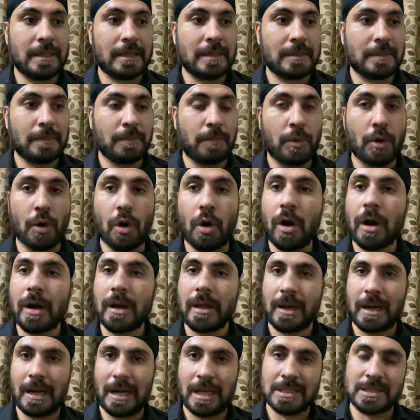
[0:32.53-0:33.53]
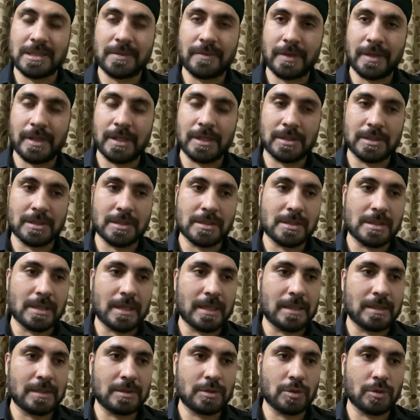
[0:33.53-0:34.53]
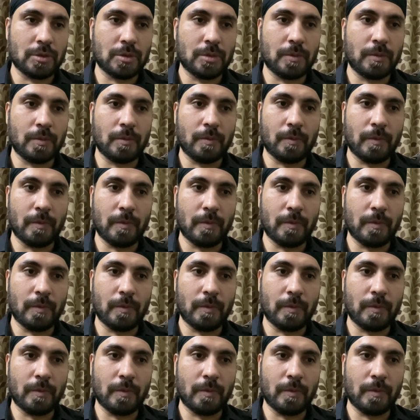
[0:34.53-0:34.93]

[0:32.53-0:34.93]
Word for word: broad classifications and so